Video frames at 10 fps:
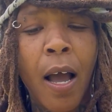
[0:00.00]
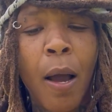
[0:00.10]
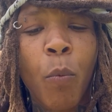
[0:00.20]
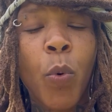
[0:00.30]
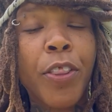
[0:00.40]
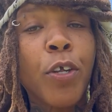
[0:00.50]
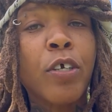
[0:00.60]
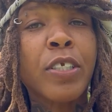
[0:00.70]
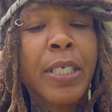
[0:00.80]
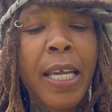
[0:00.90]
with your
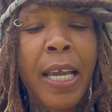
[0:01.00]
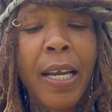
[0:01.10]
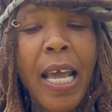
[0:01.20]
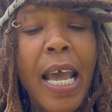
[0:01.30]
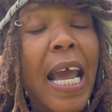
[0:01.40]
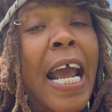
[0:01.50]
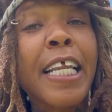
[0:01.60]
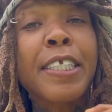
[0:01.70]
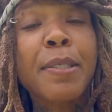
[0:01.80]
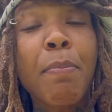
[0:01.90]
skin, and
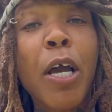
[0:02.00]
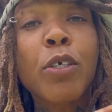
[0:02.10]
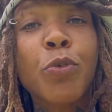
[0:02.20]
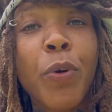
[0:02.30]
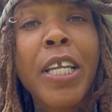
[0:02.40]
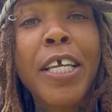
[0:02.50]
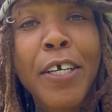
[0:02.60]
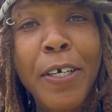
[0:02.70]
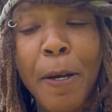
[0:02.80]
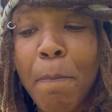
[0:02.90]
it smells really
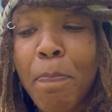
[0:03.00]
good.